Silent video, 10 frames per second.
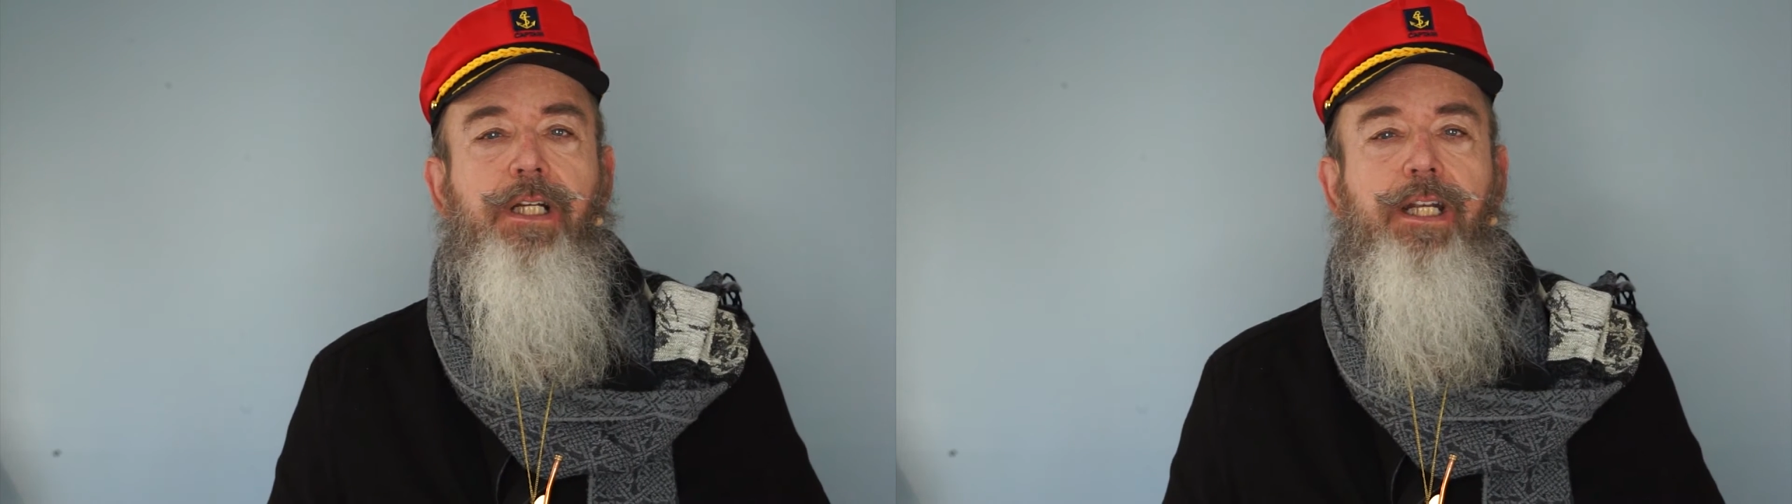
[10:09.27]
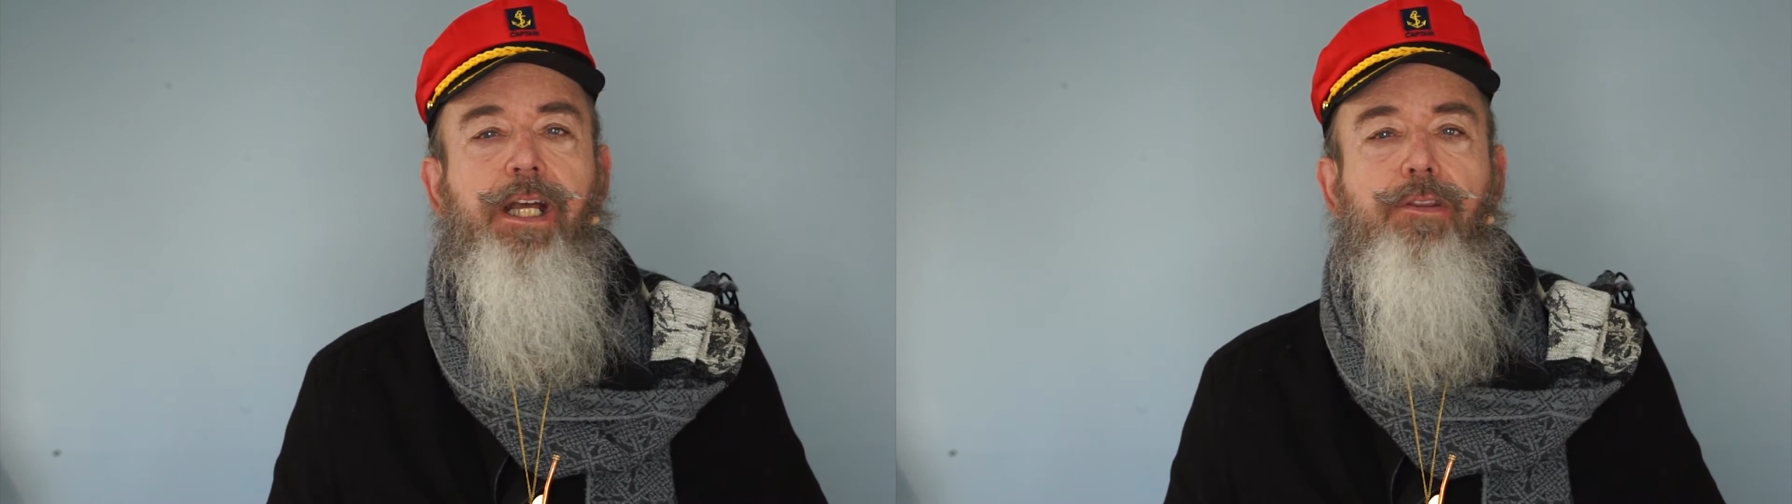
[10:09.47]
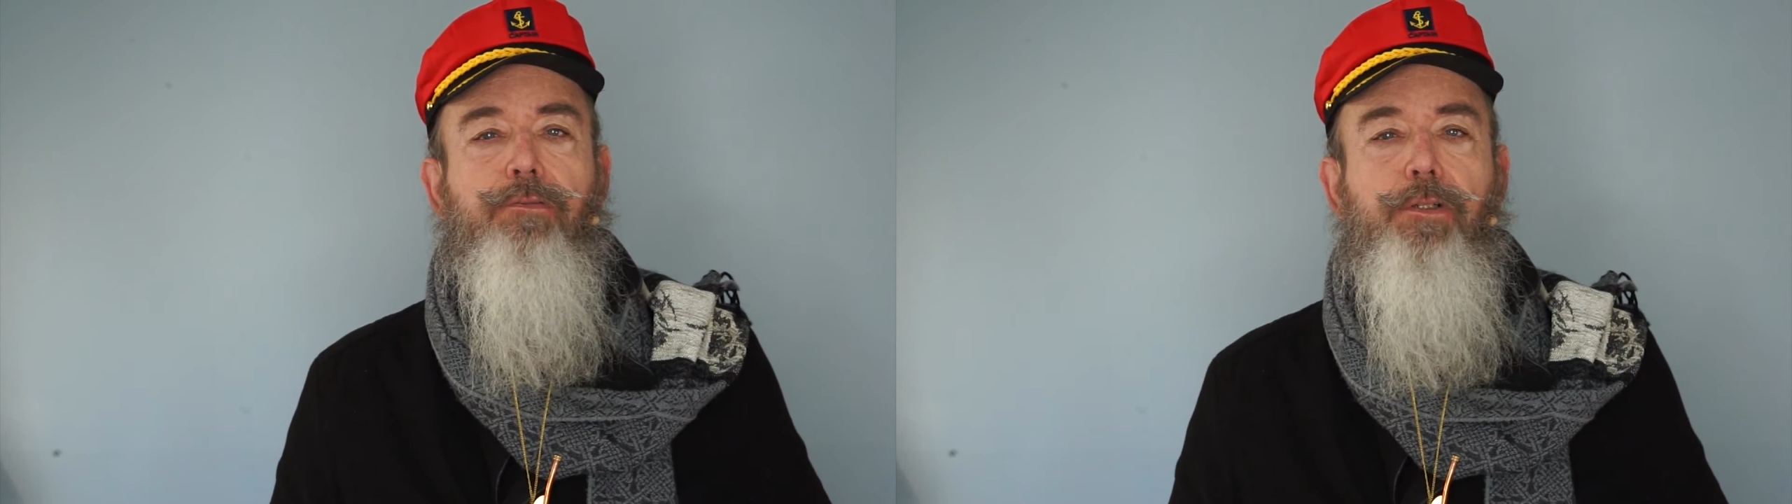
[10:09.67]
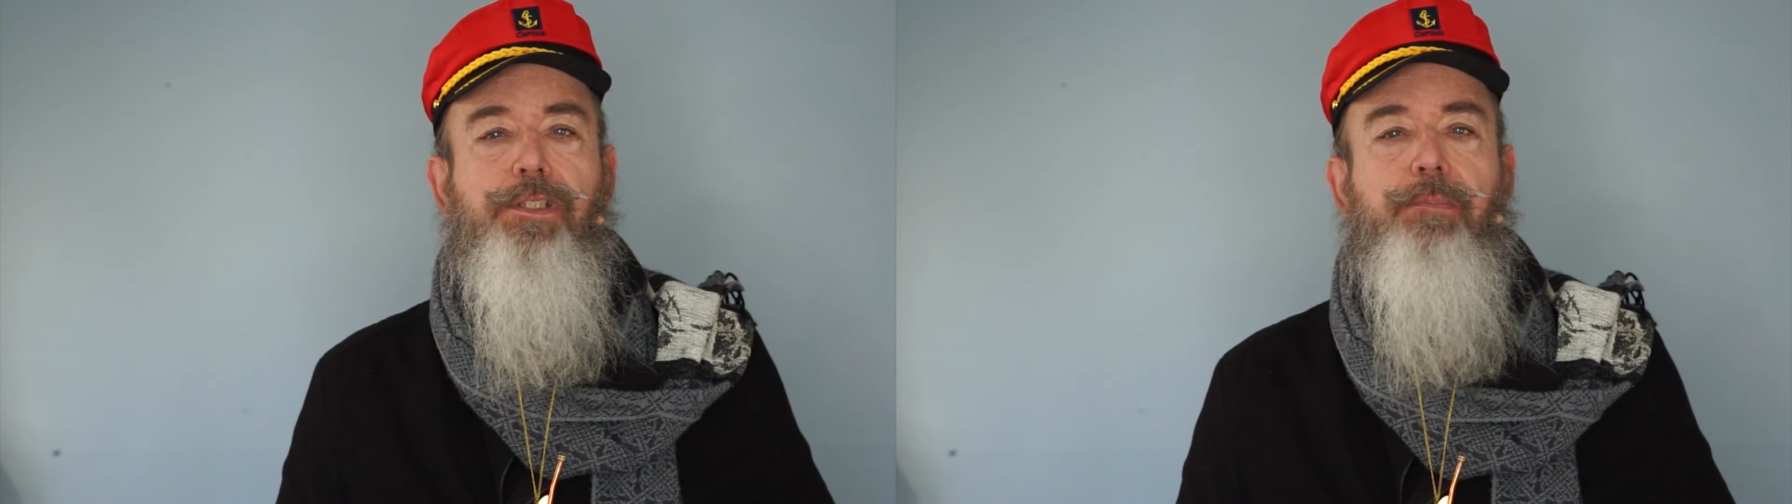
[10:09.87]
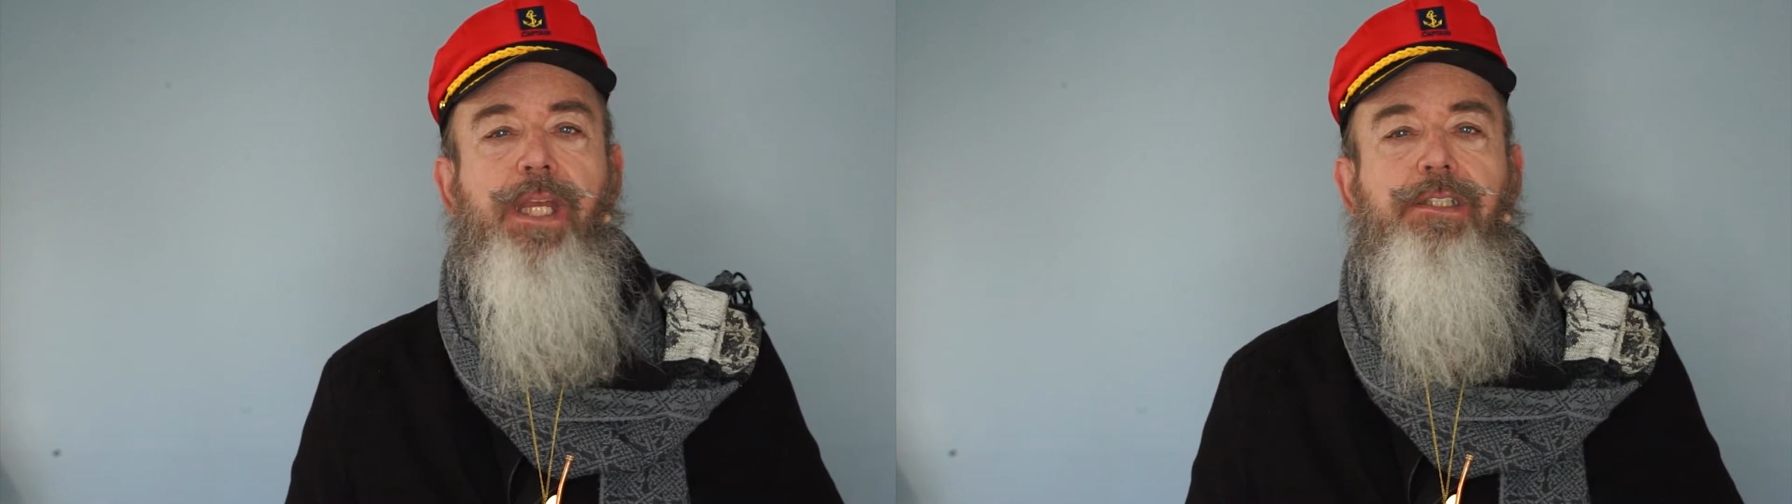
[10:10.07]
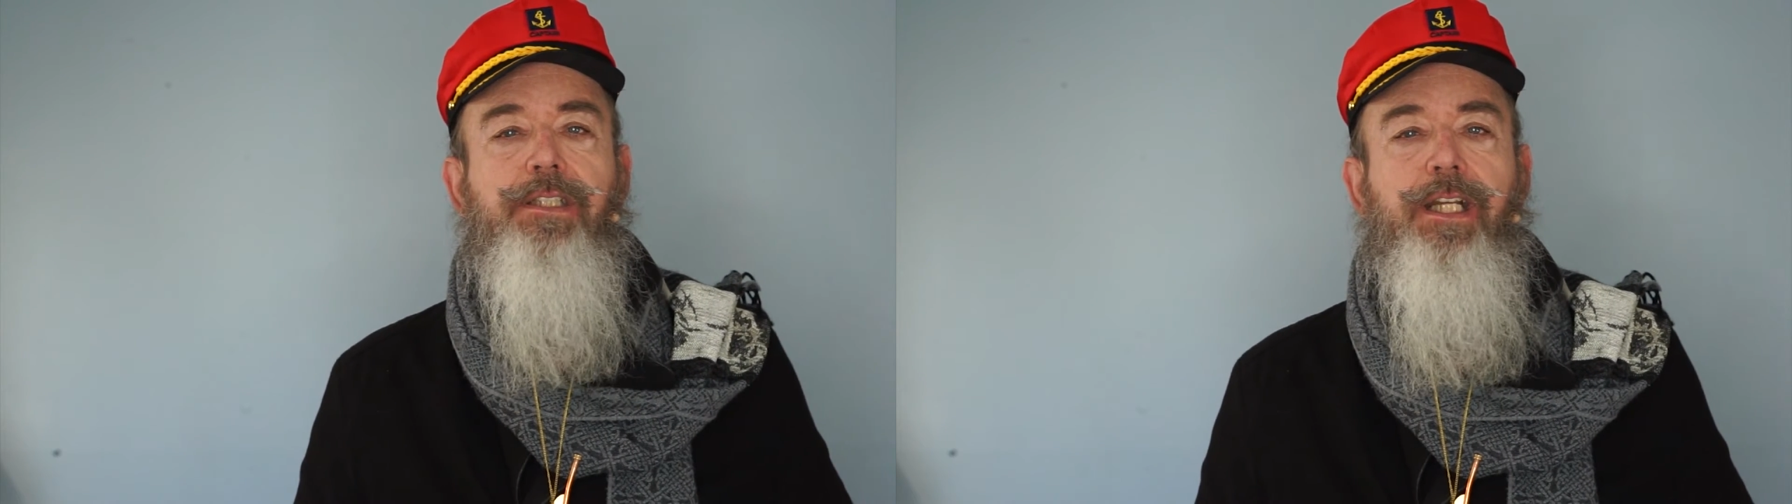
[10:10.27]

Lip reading: And now the first mate and